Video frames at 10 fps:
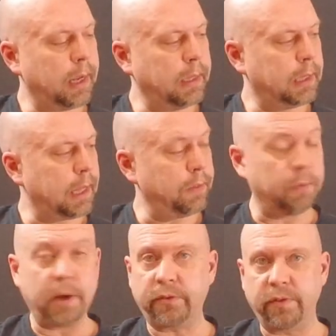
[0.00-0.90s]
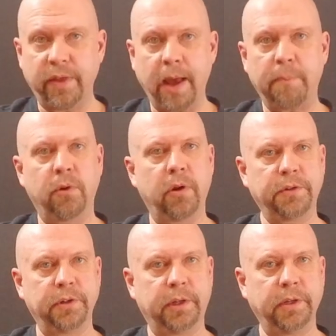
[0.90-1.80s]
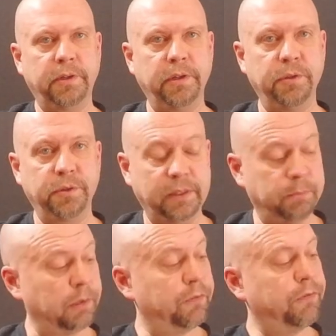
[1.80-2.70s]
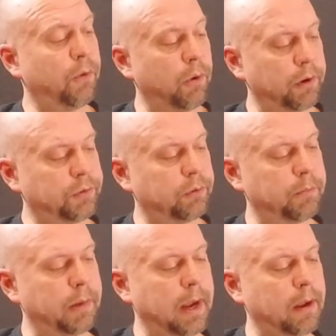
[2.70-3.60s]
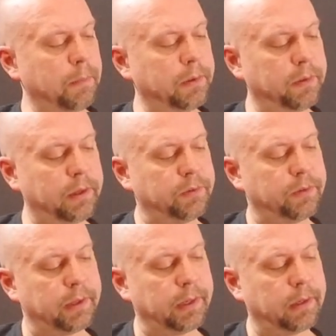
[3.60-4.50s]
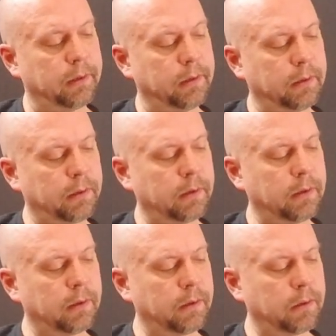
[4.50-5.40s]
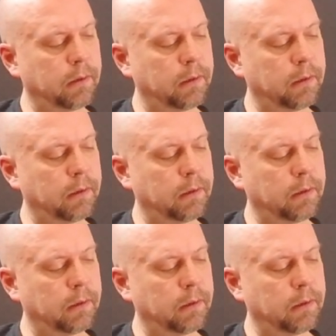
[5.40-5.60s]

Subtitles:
and then the rest of that progression continues as before. So we're back up to this thing and